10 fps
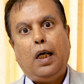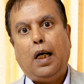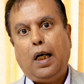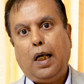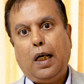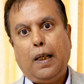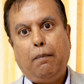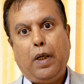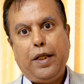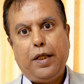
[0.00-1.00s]

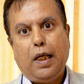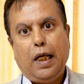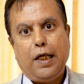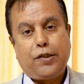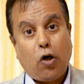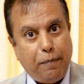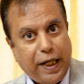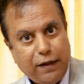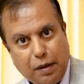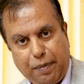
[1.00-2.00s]

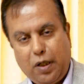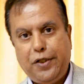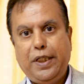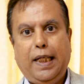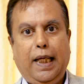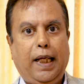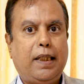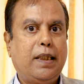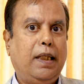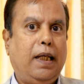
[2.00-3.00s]
scoping of the project,